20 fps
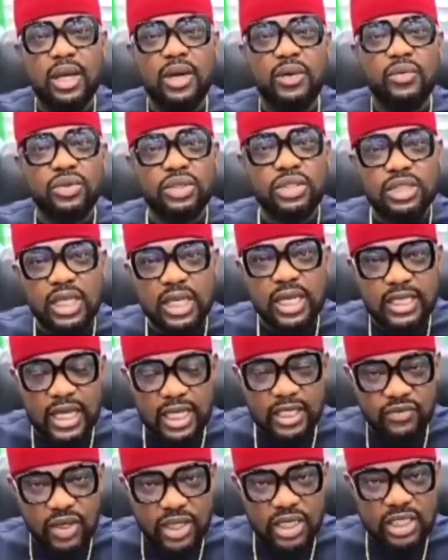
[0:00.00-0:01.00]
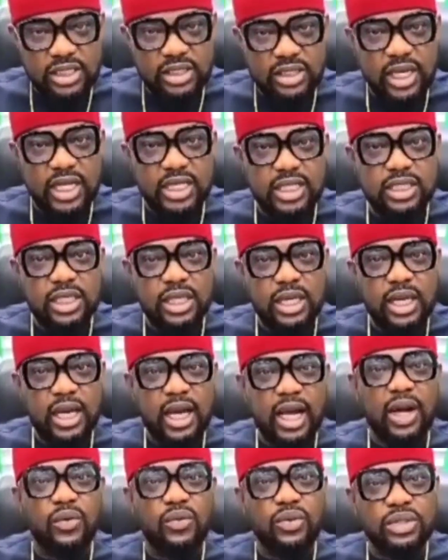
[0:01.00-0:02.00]
We see it as very strange,
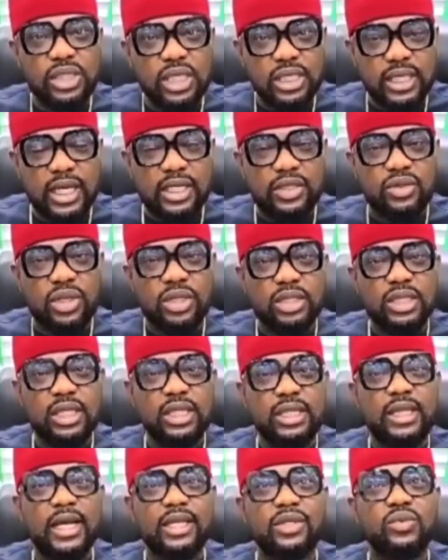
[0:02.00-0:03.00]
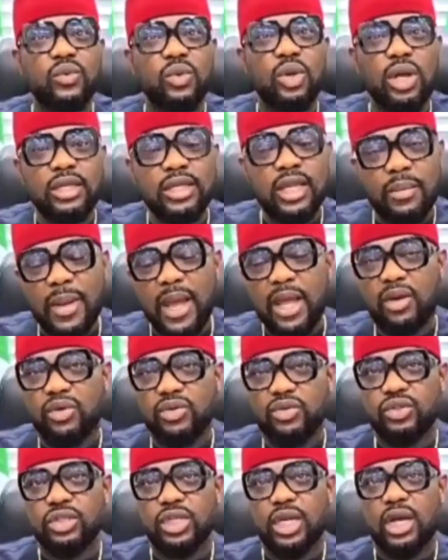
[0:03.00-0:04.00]
and we see it as something that will undermine
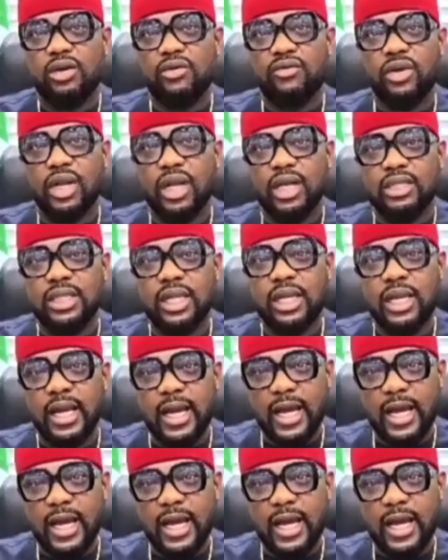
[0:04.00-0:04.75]
constitutional governance,